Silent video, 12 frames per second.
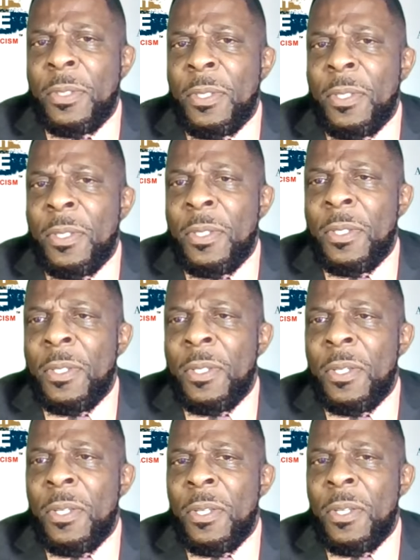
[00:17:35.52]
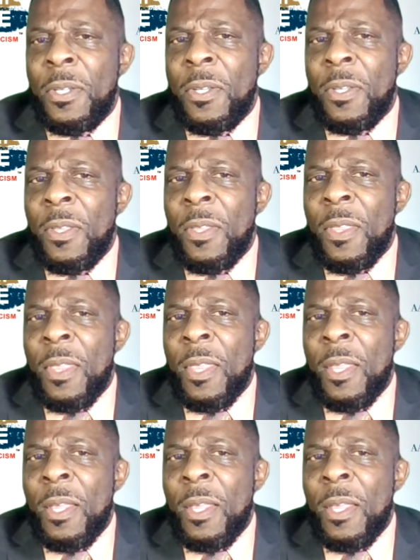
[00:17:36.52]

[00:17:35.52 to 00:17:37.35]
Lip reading: Nobody speaks.